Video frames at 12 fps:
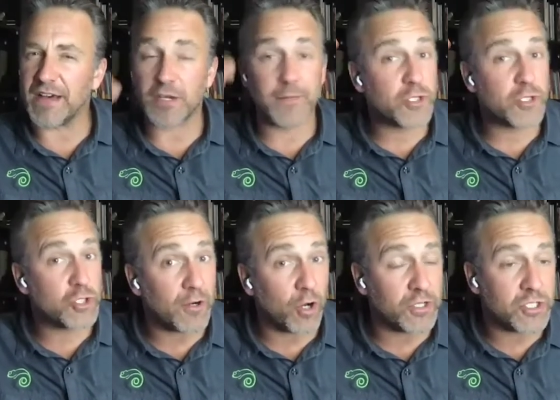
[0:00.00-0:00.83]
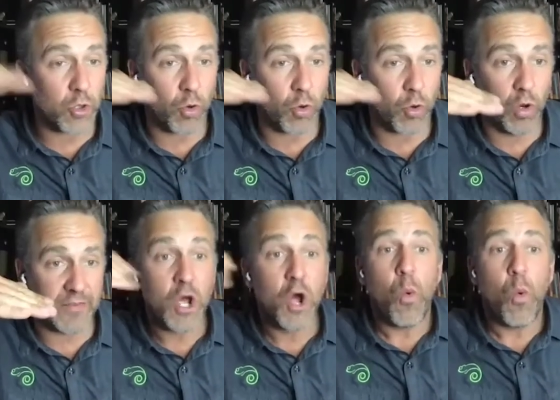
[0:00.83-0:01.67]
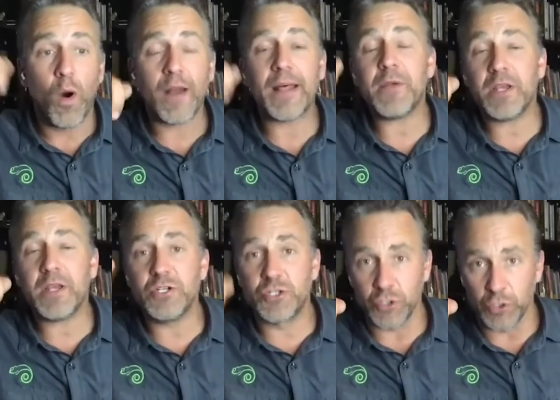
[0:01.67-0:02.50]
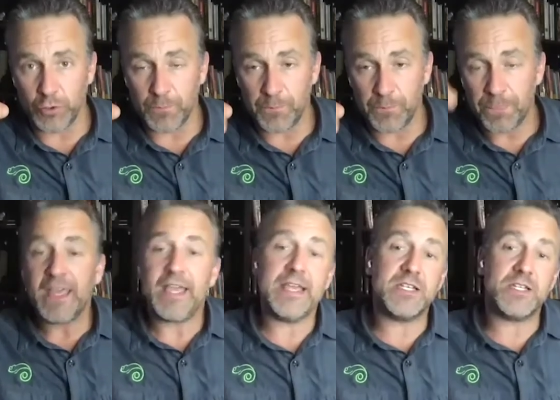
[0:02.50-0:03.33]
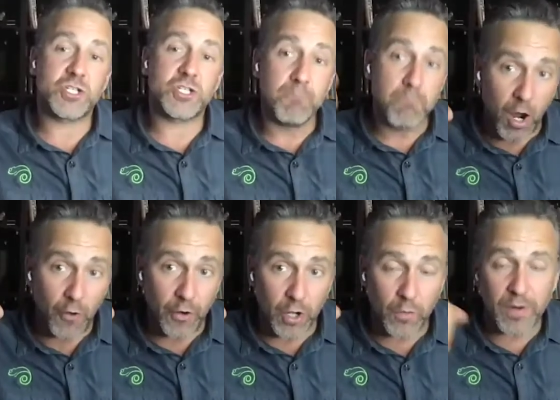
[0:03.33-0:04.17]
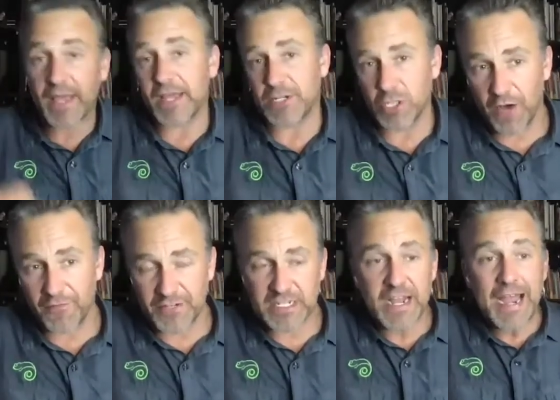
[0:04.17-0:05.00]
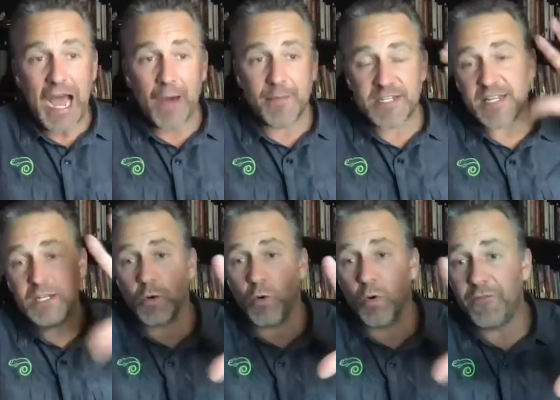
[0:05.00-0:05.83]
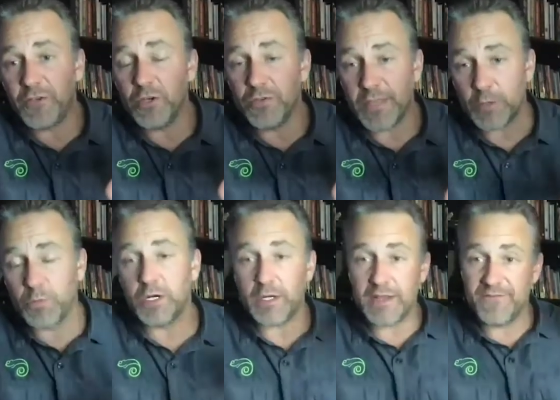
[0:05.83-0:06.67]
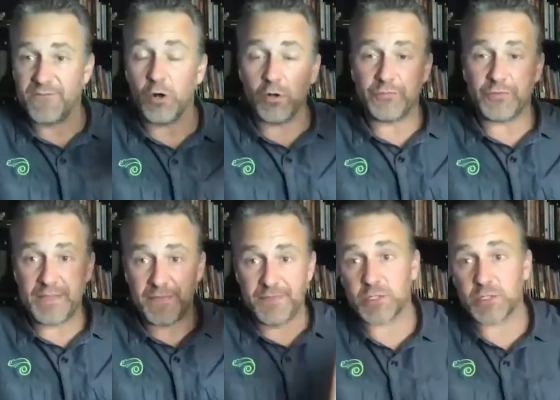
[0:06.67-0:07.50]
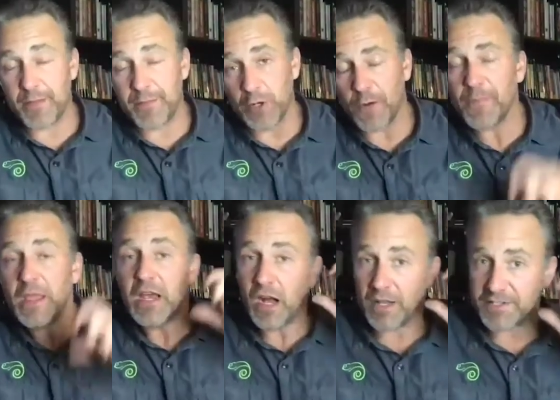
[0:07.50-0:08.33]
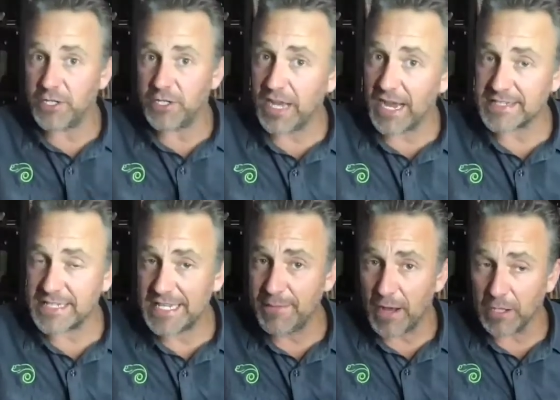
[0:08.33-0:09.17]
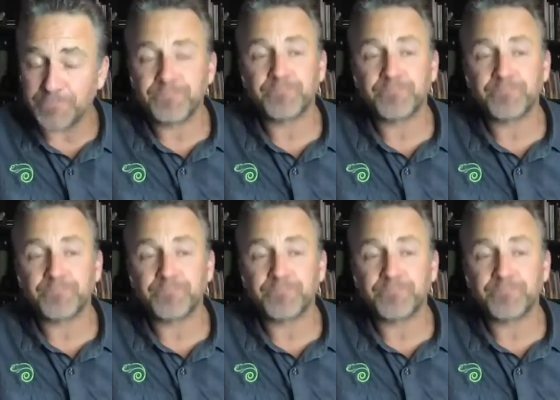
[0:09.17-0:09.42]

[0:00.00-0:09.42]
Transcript: So I'm going to try and answer all of it. What I'm going to do is tomorrow when I get to the office, I'm going to send all of you that were involved in this webinar, I'll send you guys an email.